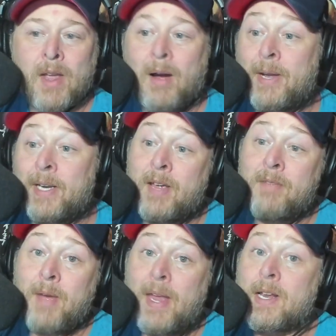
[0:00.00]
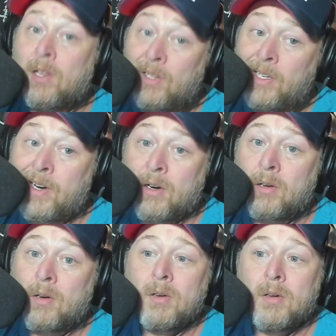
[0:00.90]
I mean, they've made it
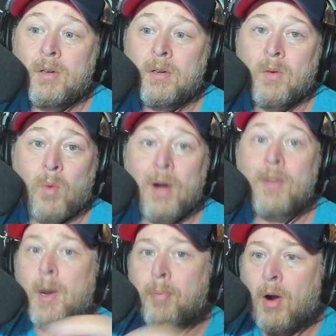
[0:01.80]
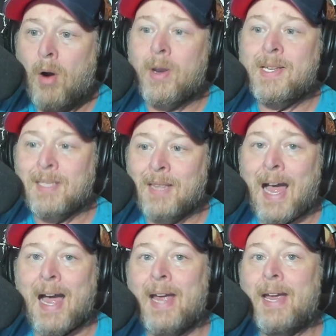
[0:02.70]
clear where their priorities
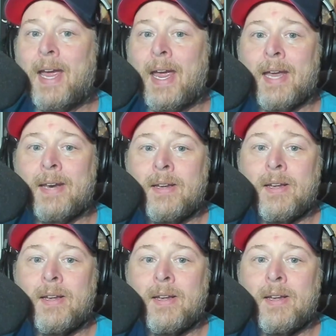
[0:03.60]
lie, and